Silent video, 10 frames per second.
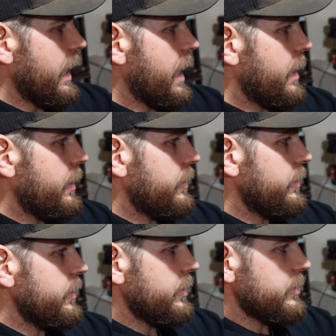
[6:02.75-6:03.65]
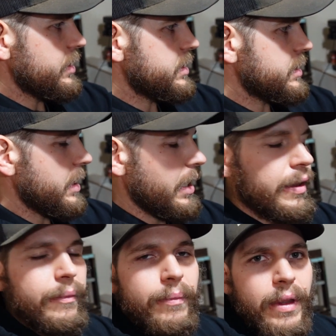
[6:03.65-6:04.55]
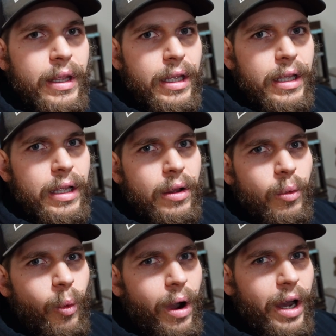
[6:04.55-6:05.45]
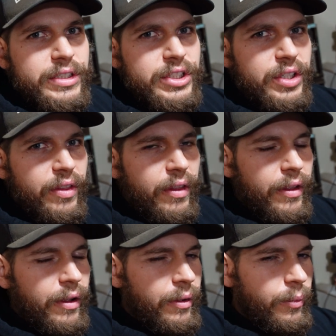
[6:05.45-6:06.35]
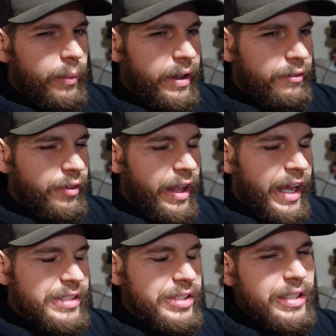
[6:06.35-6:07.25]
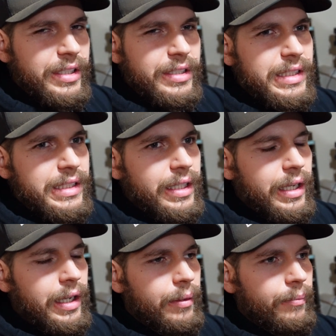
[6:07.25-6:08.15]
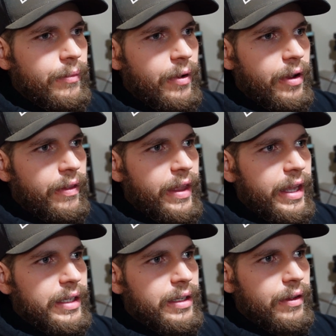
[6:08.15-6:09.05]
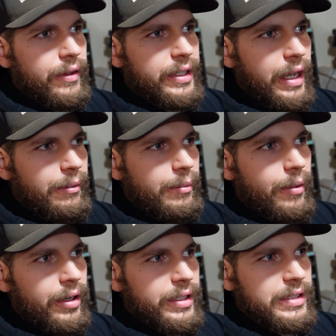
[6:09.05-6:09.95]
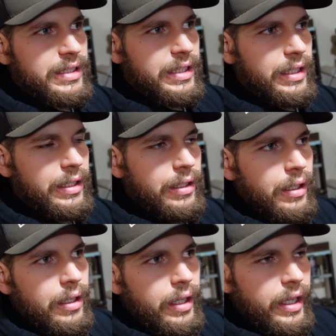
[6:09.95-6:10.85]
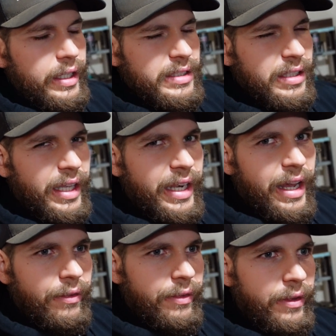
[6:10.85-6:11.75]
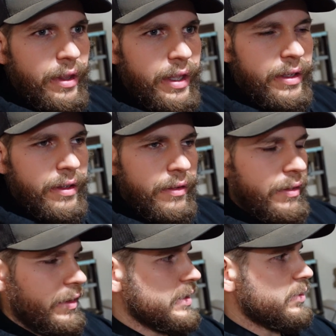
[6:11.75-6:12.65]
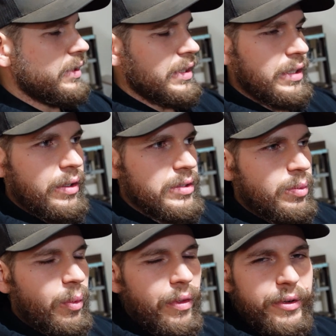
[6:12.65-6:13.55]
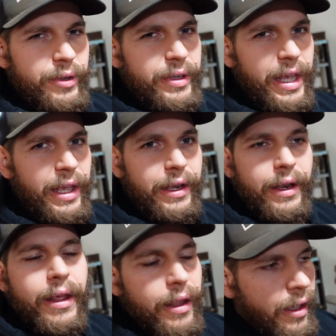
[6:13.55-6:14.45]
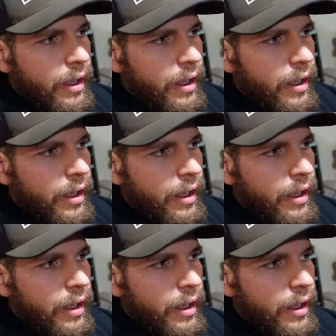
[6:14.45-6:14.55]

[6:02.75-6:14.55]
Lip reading: and you just watch when it flashes on the timing mark to see it's laid out in like this one. It goes 1 through 10